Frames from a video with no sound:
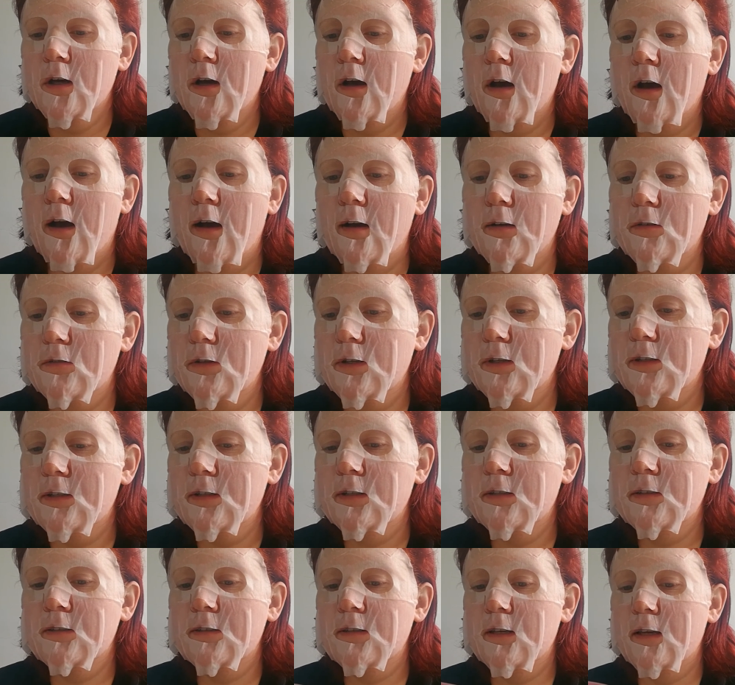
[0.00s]

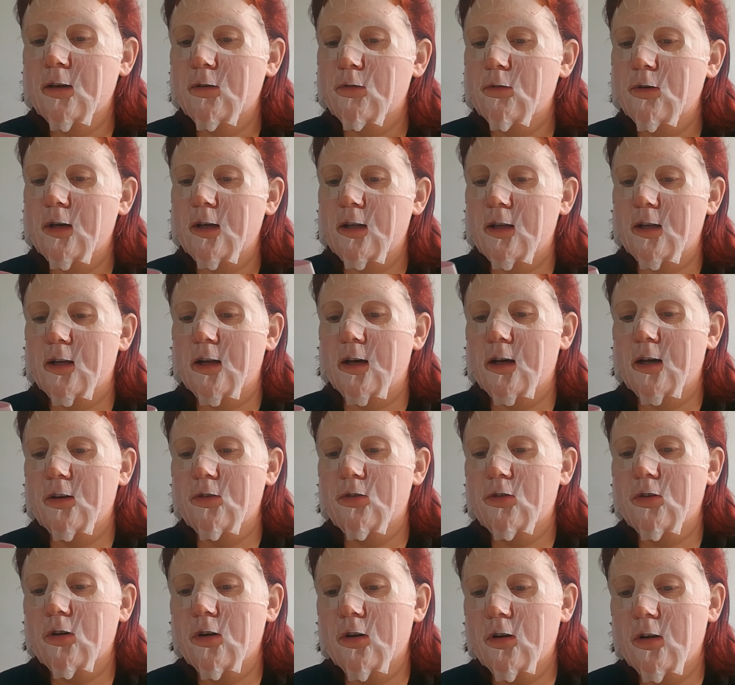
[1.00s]
Hydrating Seaweed and
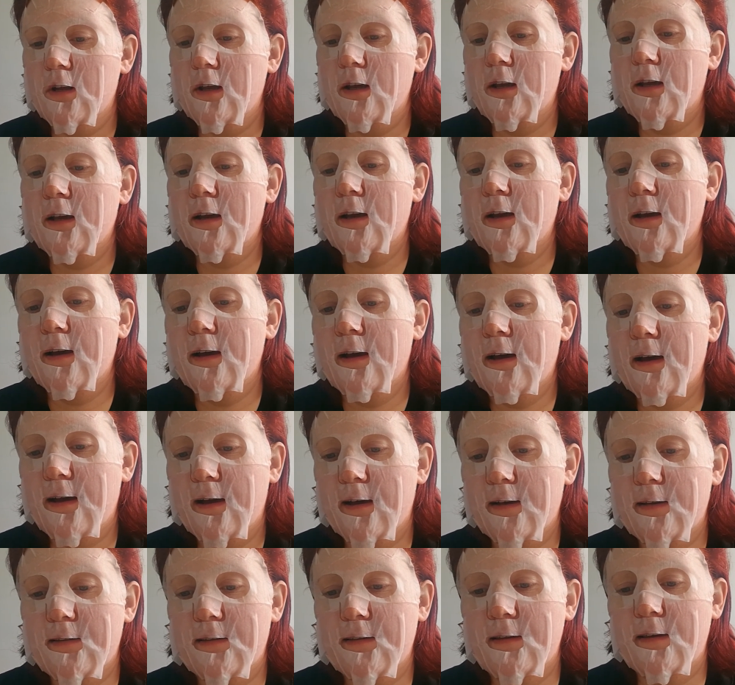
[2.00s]
Hydrochloric
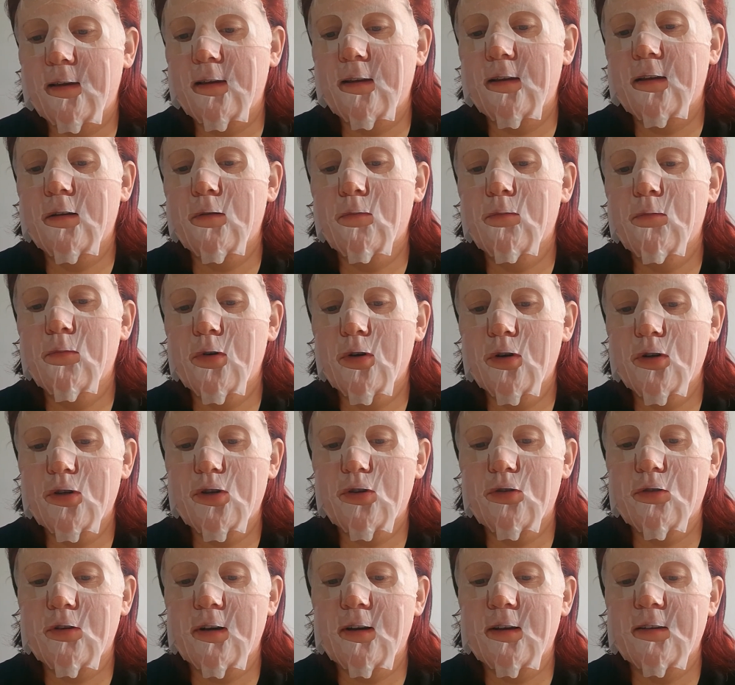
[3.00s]
Acid
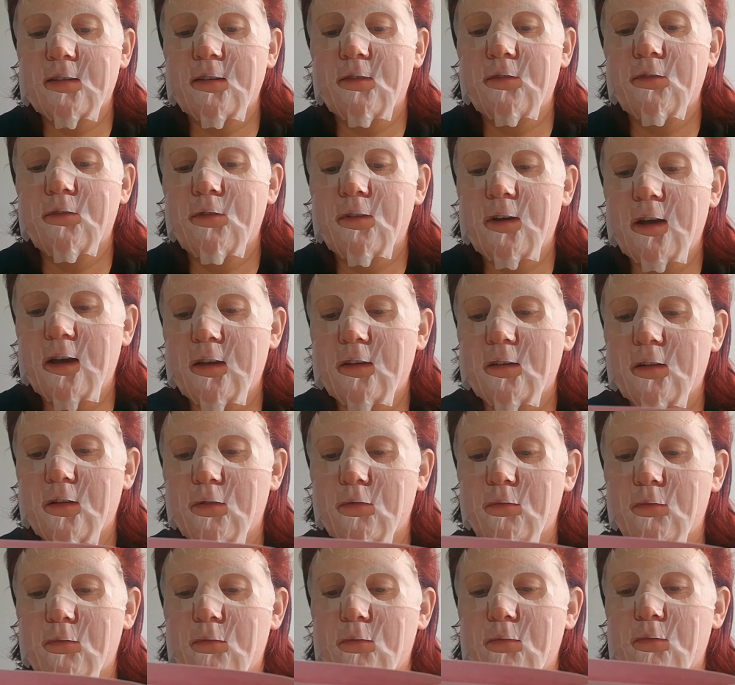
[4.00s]
Moisturising
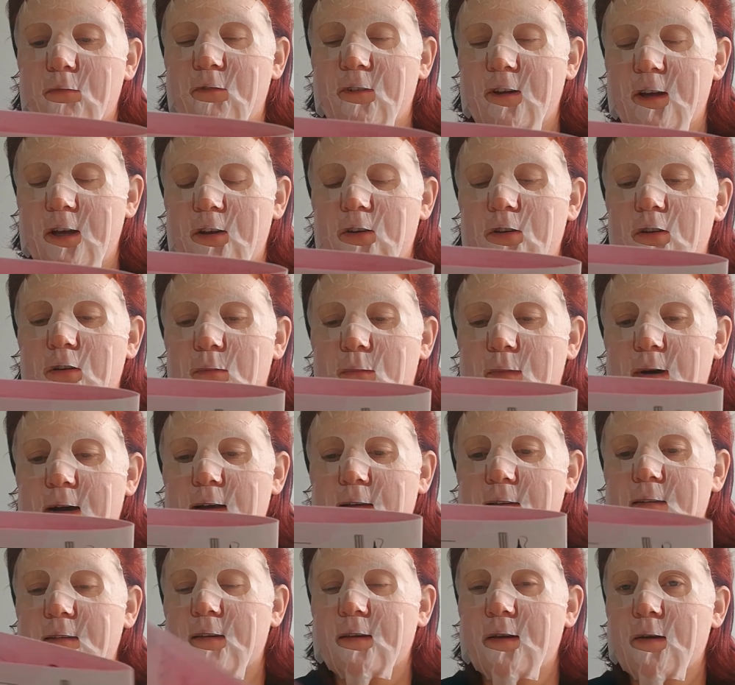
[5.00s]
Facial, facial
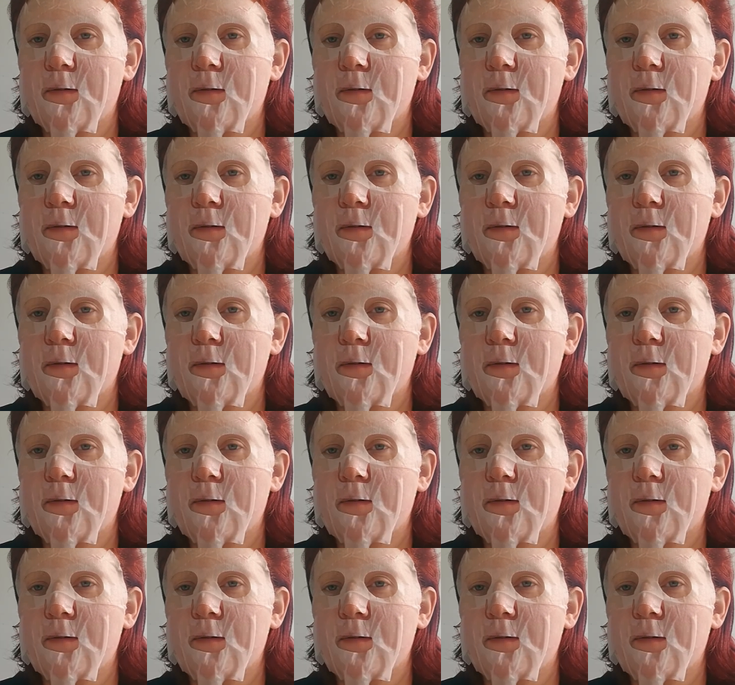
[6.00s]
Mask.